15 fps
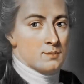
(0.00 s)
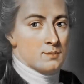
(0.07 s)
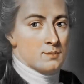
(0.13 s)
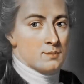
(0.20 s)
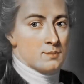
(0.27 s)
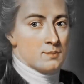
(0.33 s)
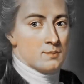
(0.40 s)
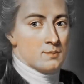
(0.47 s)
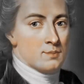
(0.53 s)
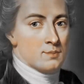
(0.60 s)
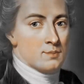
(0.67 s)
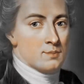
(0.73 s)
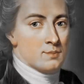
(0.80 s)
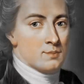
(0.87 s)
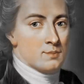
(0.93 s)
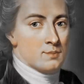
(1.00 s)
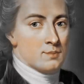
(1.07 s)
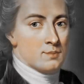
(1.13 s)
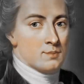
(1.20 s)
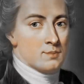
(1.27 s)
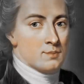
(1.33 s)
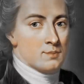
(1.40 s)

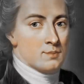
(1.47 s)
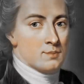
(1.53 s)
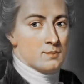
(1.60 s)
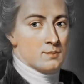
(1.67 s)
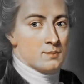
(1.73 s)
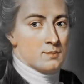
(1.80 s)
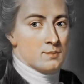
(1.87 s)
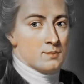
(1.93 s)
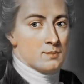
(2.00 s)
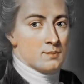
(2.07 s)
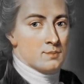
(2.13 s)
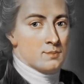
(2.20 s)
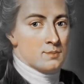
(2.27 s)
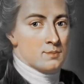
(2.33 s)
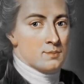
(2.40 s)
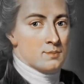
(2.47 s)
No one is speaking in this clip.